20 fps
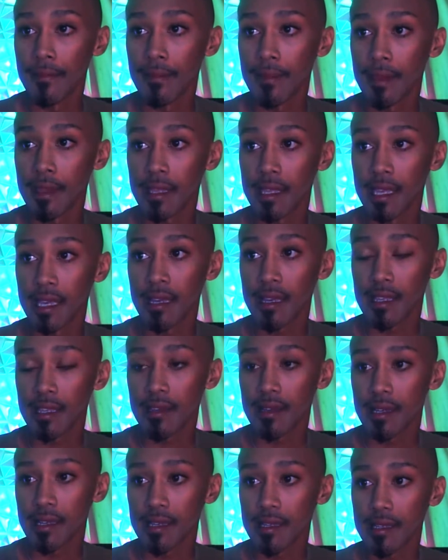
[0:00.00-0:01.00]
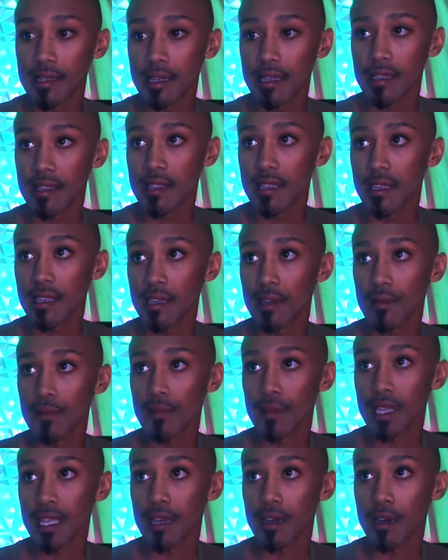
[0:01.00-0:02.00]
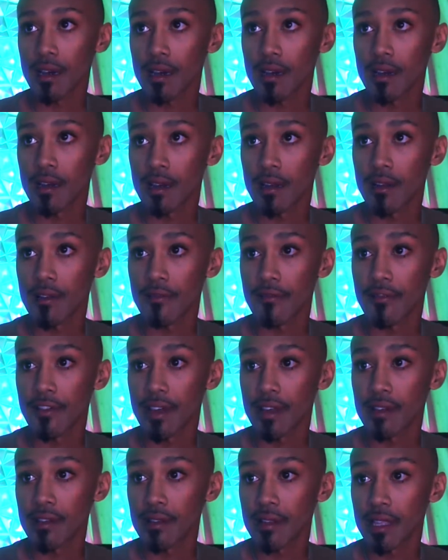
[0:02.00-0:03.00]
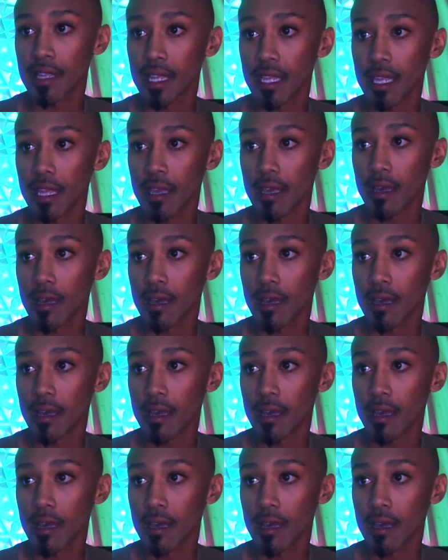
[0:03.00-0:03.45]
Yeah, you guys, I think we are finally